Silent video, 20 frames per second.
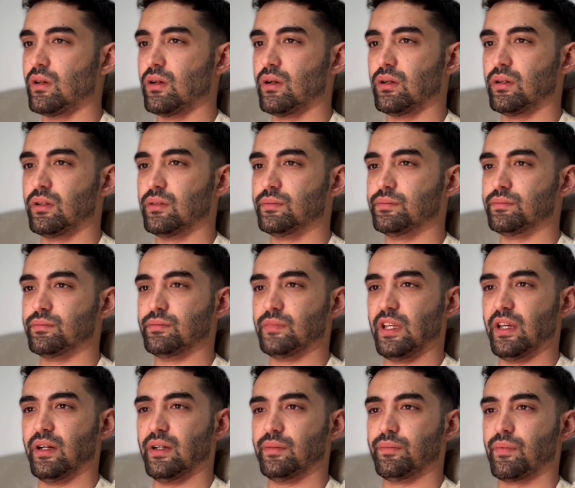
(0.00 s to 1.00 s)
Um
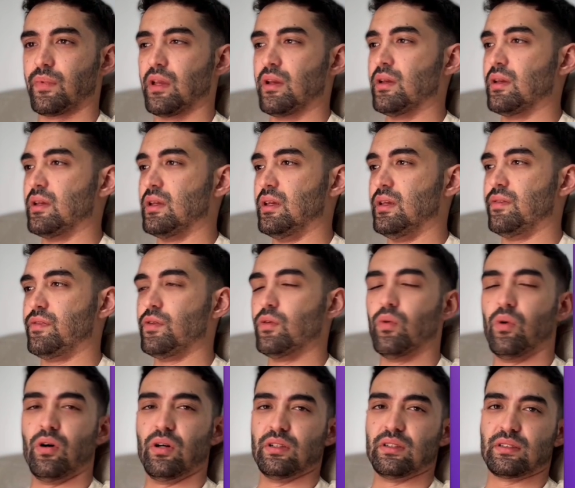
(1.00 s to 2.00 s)
yeah, if
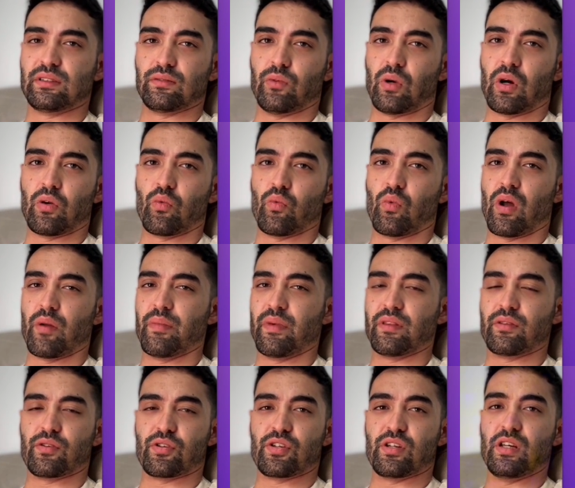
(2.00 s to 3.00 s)
you want one-on-one
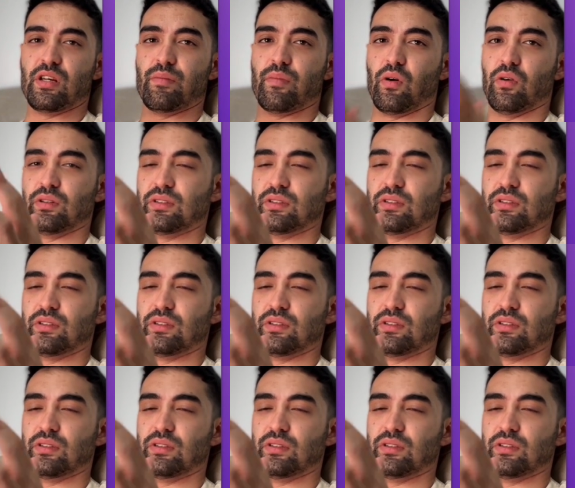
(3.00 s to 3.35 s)
mentorship,